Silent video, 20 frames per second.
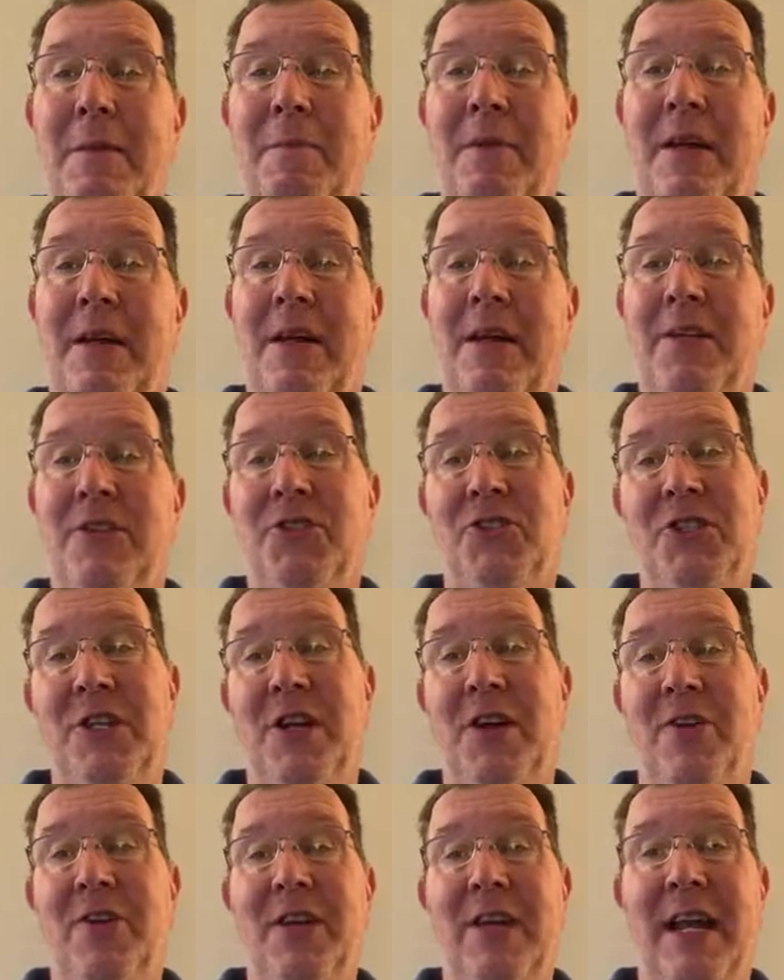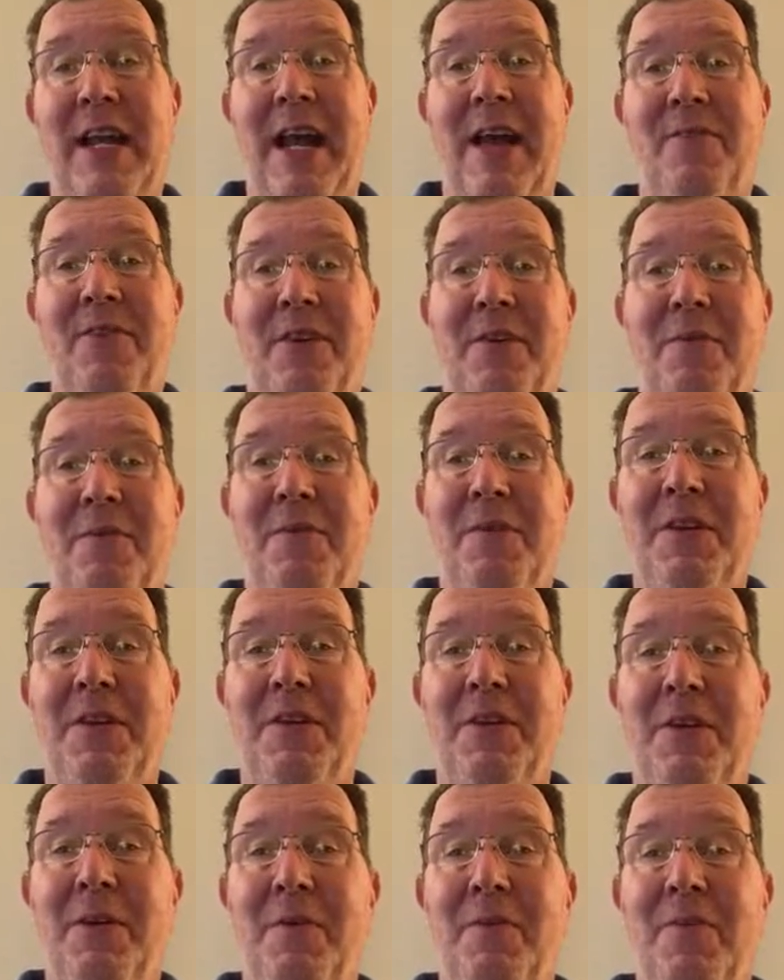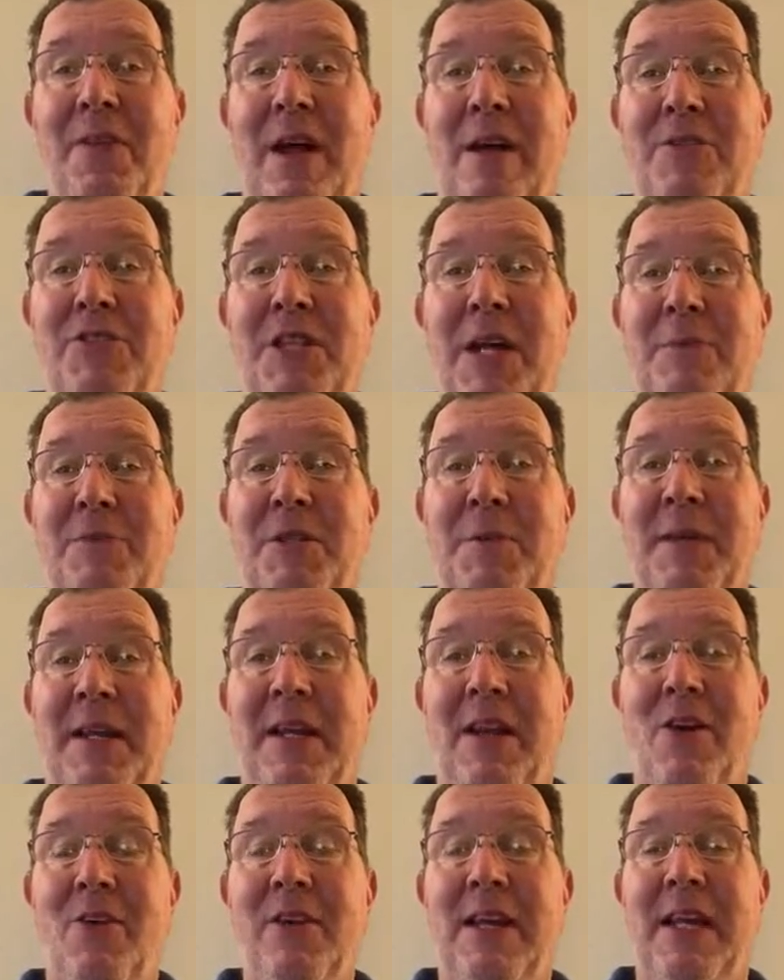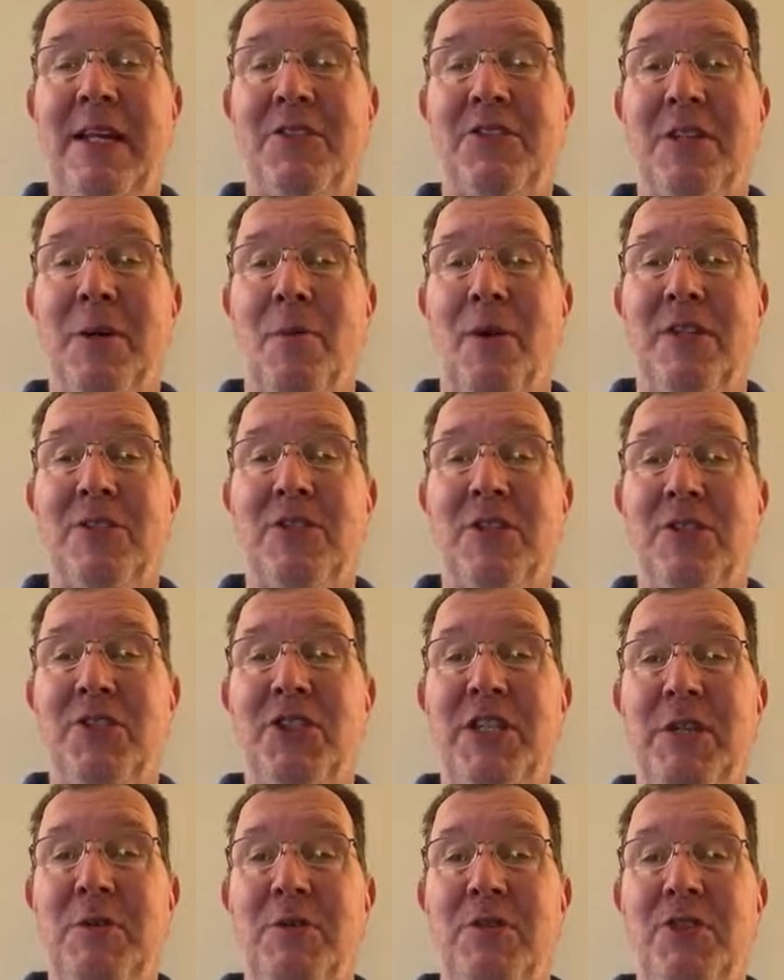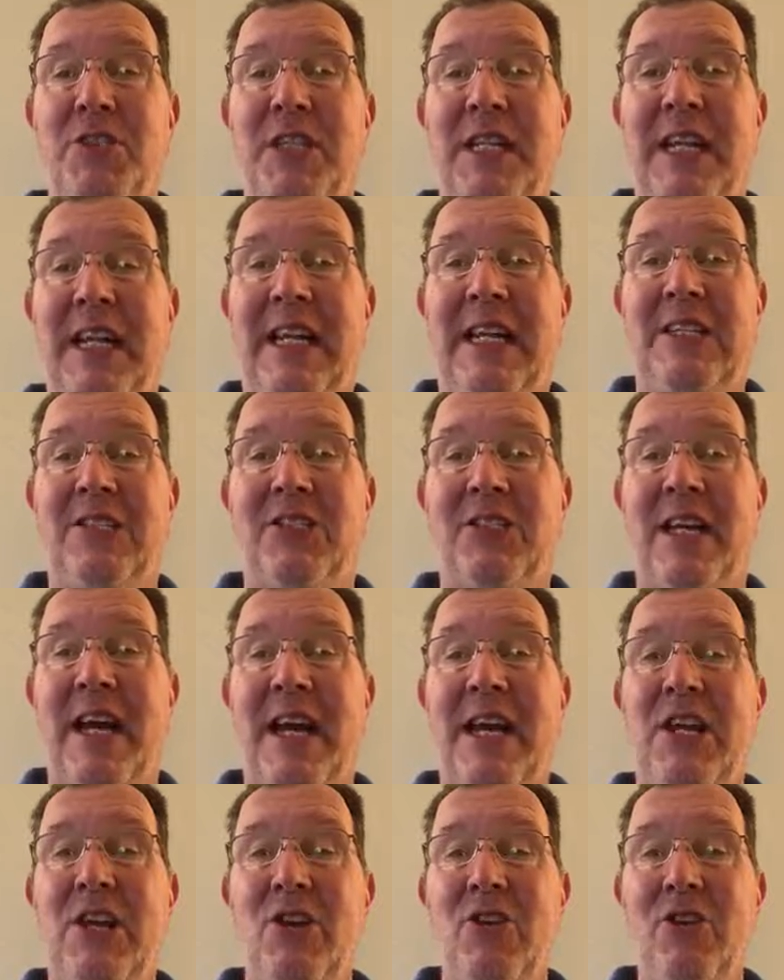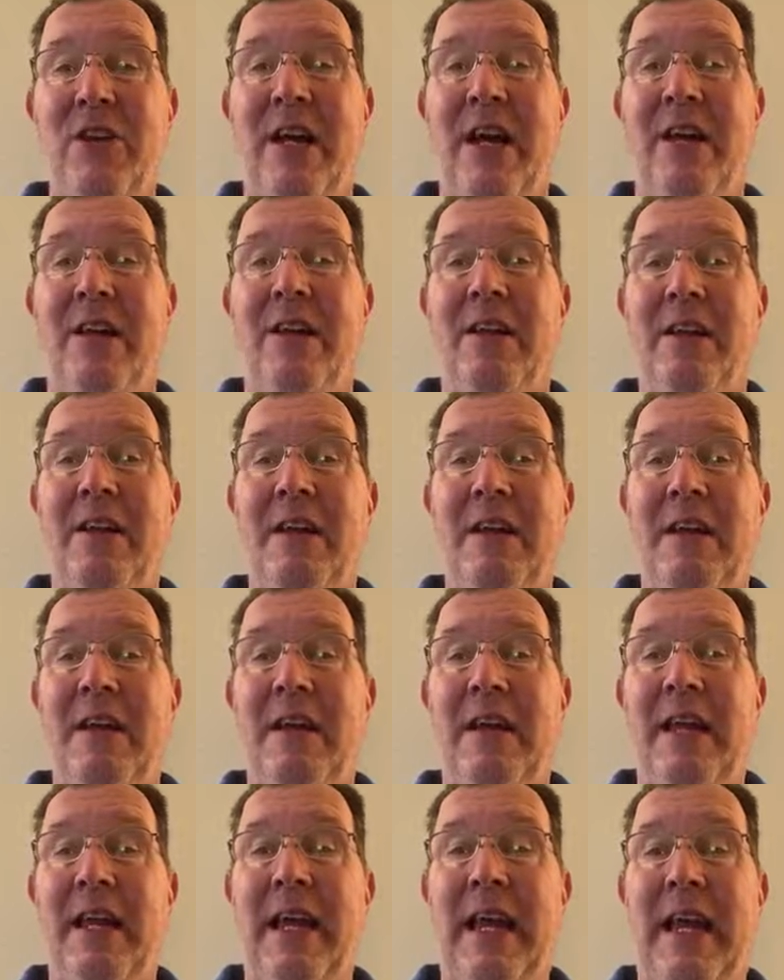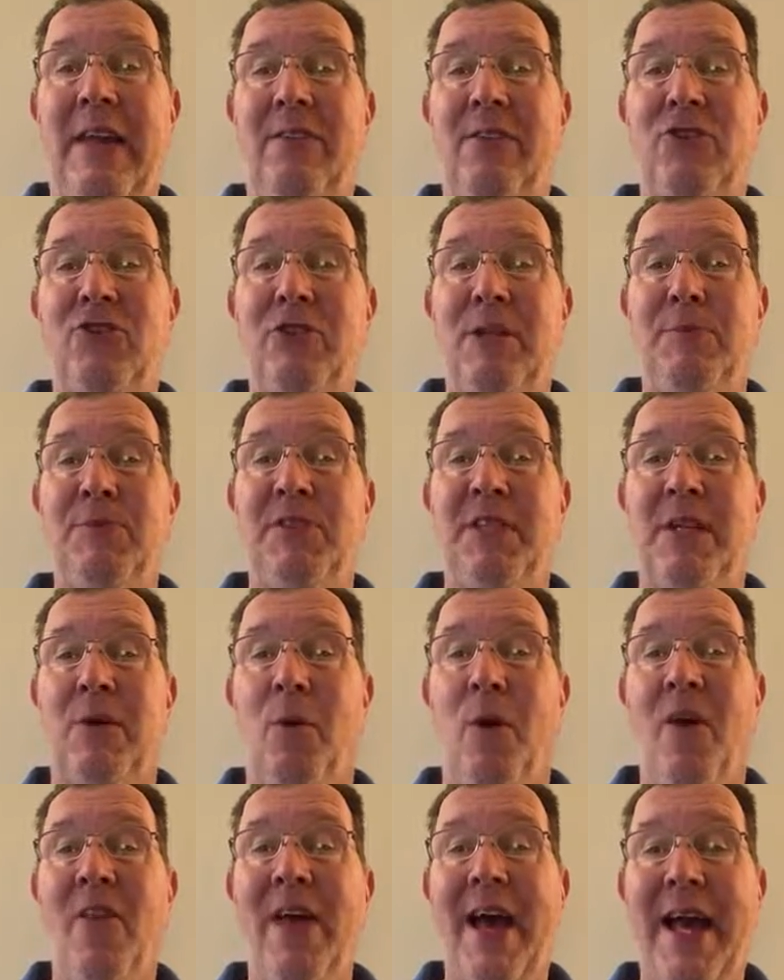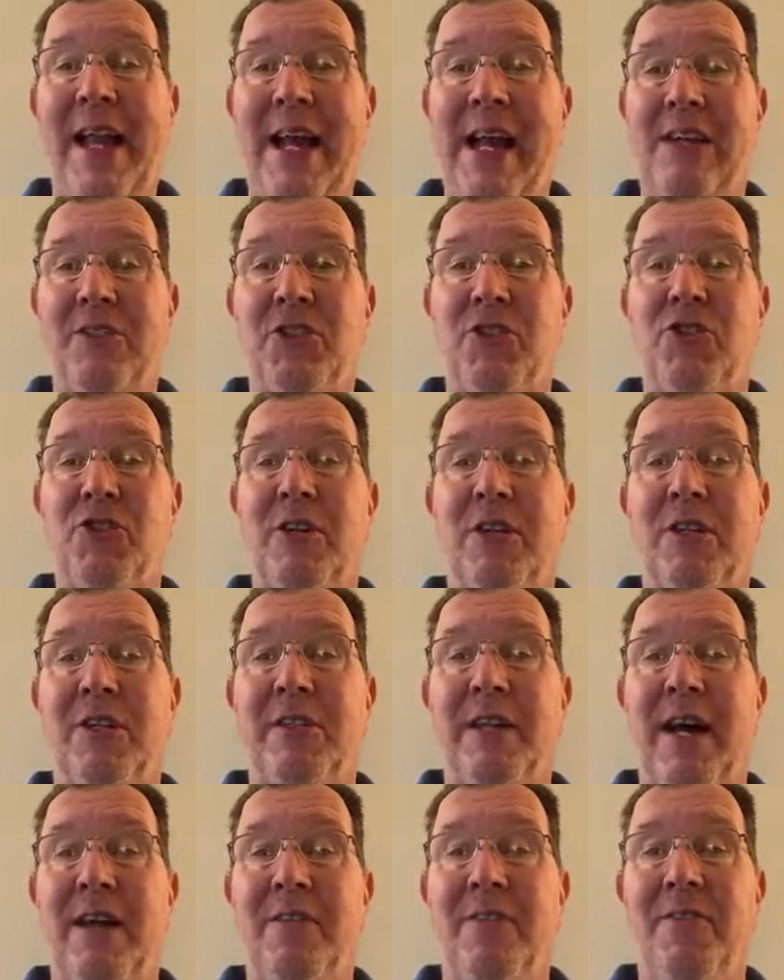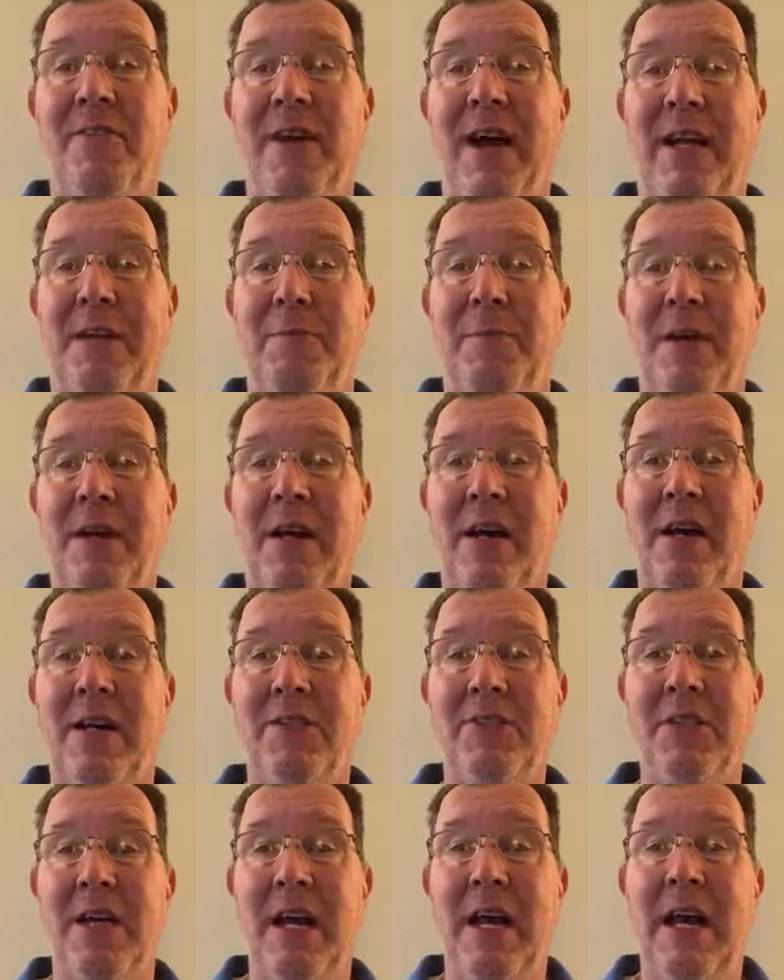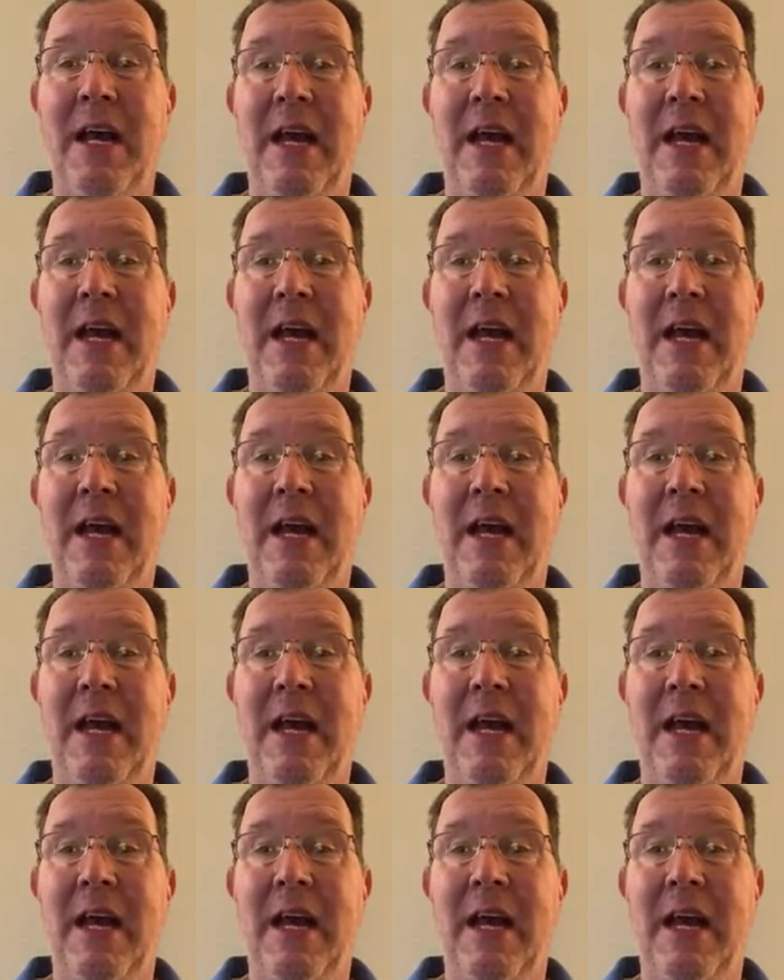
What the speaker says: Because you got to have your flower shops can be located somewhere. So she leased a unit in the strip center. Well, that has a trickle down effect because